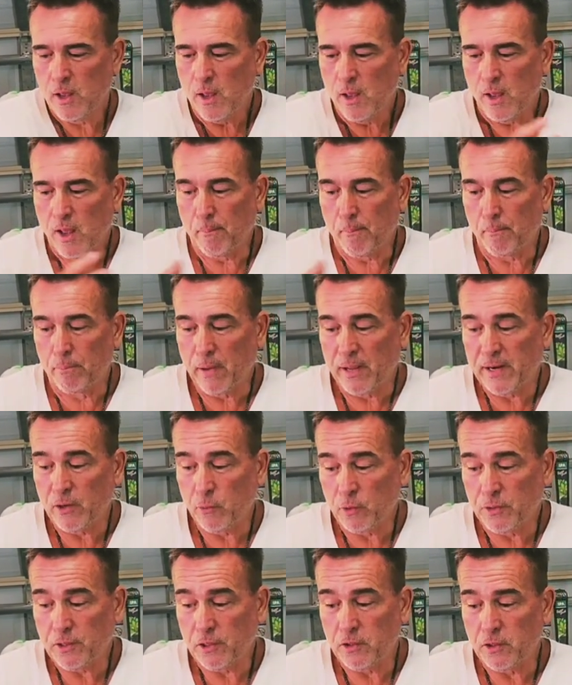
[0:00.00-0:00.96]
and blend it
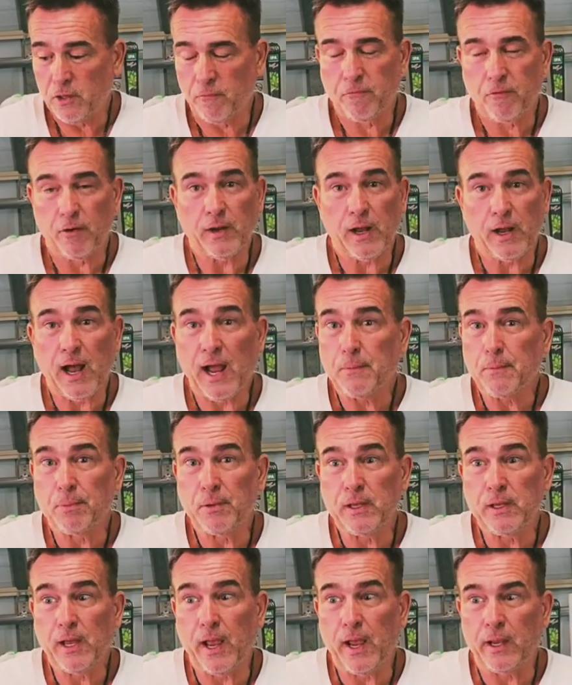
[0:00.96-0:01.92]
with a different
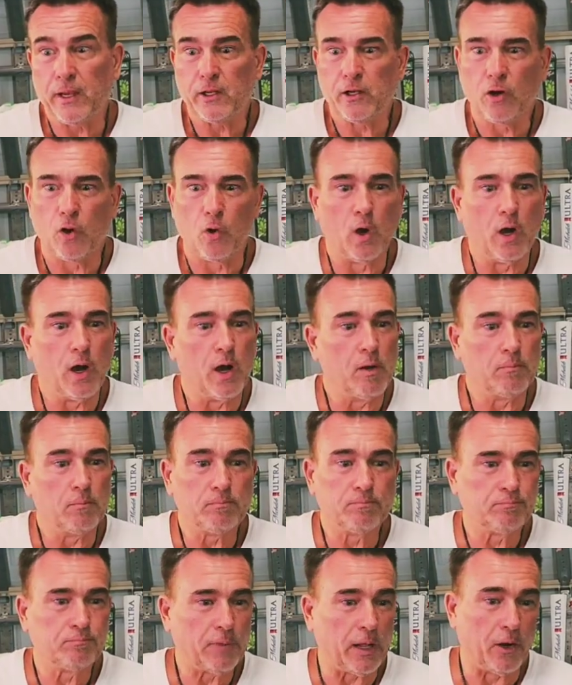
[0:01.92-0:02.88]
IPA. You know,
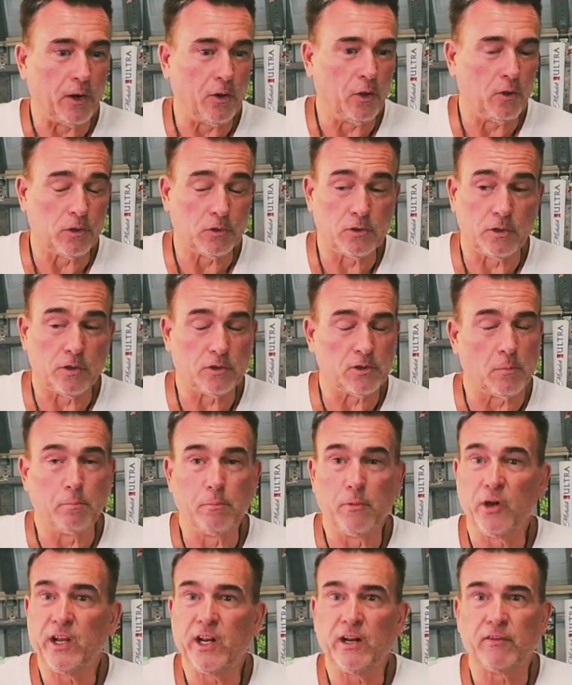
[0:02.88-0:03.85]
I don't know. There's a
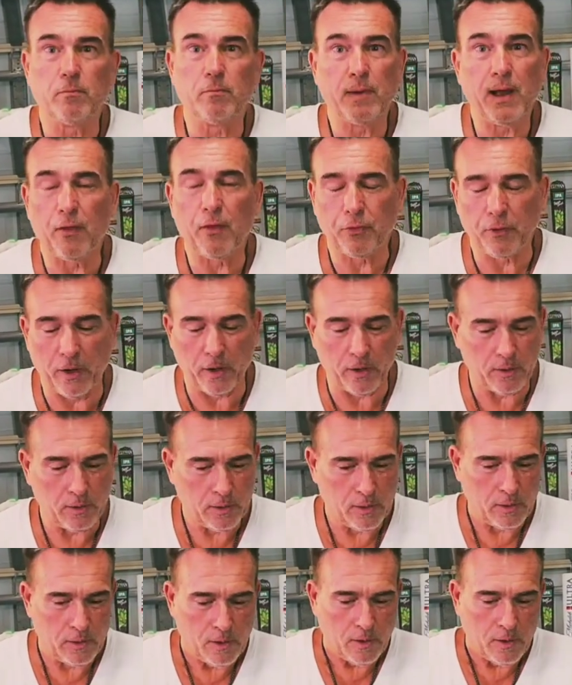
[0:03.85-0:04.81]
million of them out there,
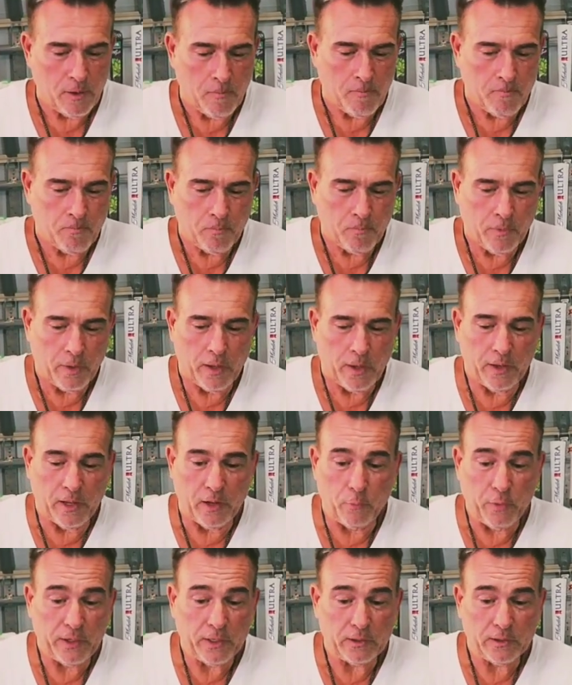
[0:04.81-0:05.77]
and then
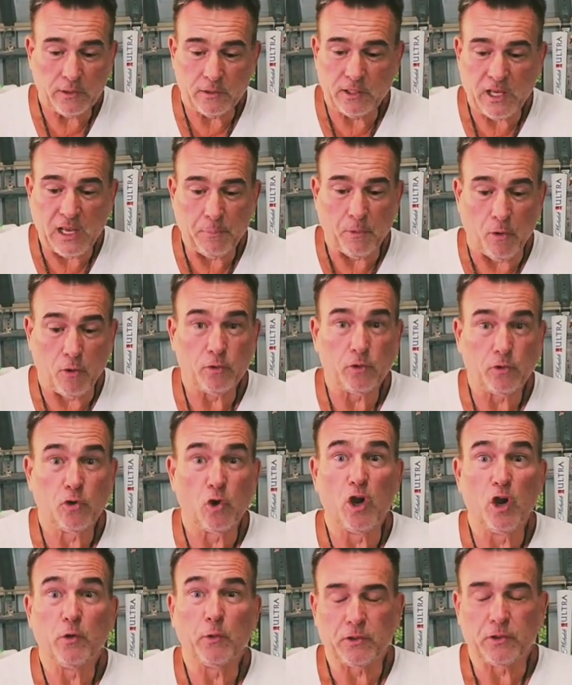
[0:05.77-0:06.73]
we can just keep on
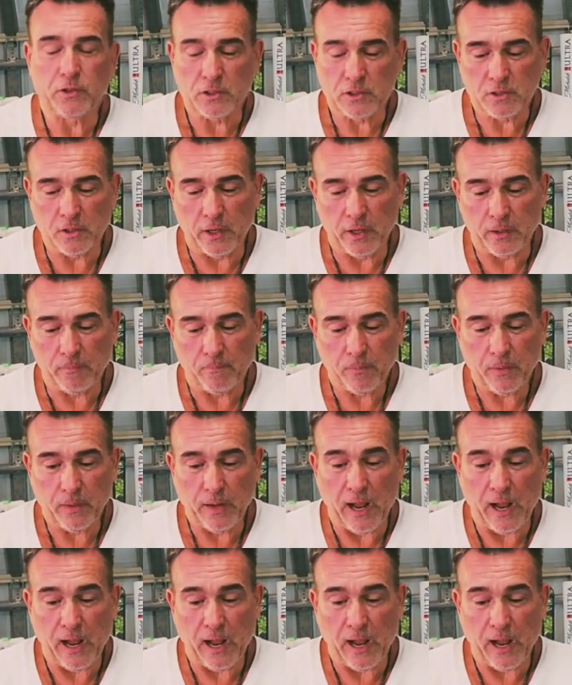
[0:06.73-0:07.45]
going with this thing. And